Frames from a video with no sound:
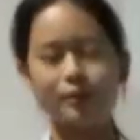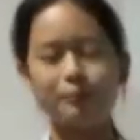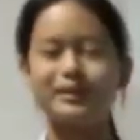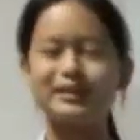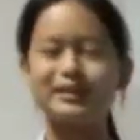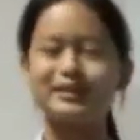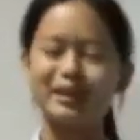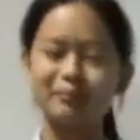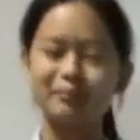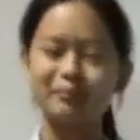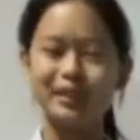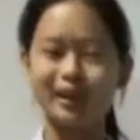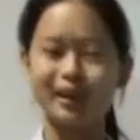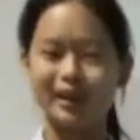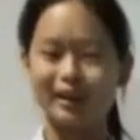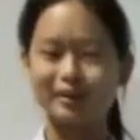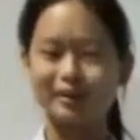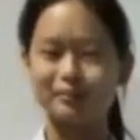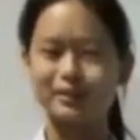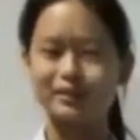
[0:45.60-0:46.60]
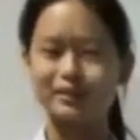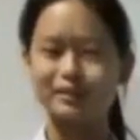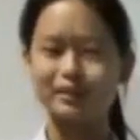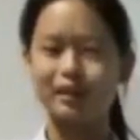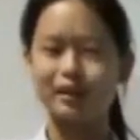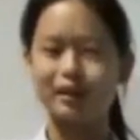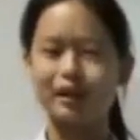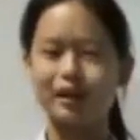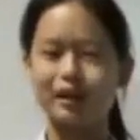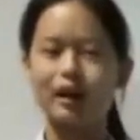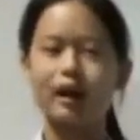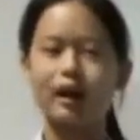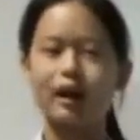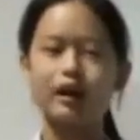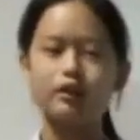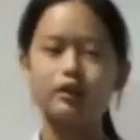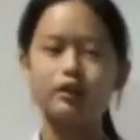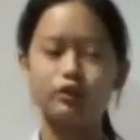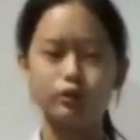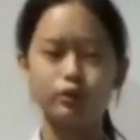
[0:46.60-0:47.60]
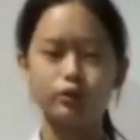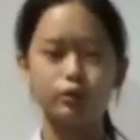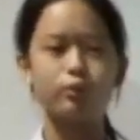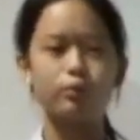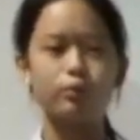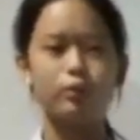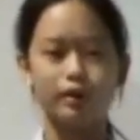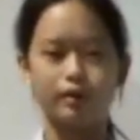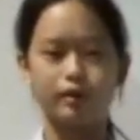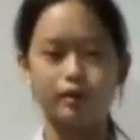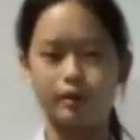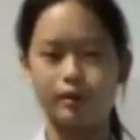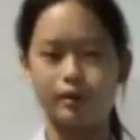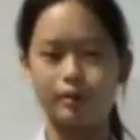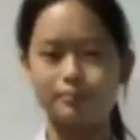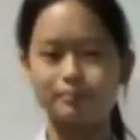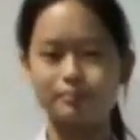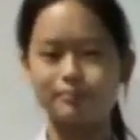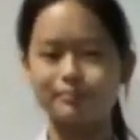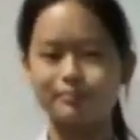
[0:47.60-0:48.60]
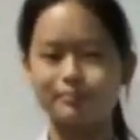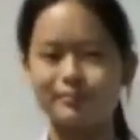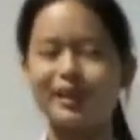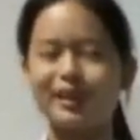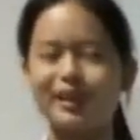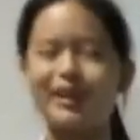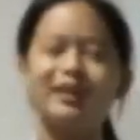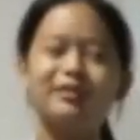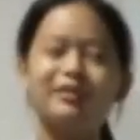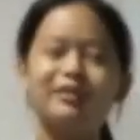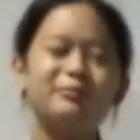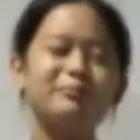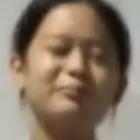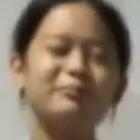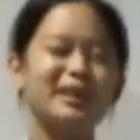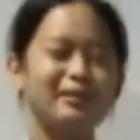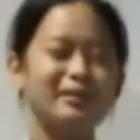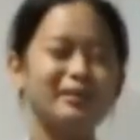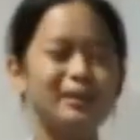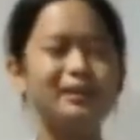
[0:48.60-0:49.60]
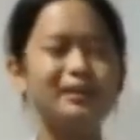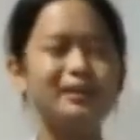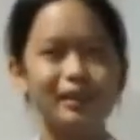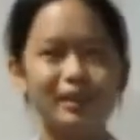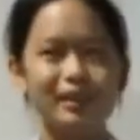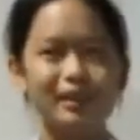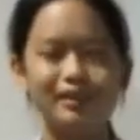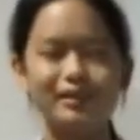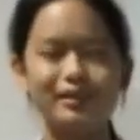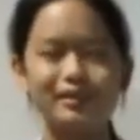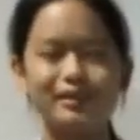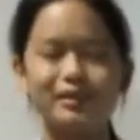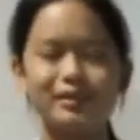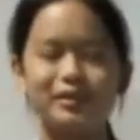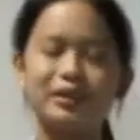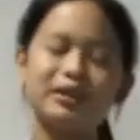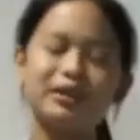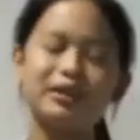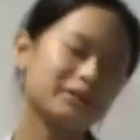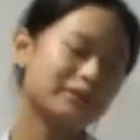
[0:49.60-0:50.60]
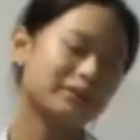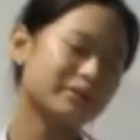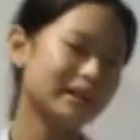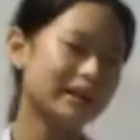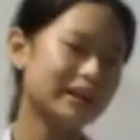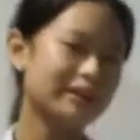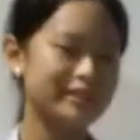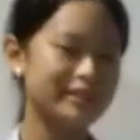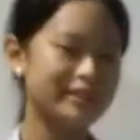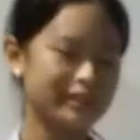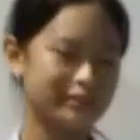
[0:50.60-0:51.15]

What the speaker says: But sometimes I do wonder if maybe things could have turned out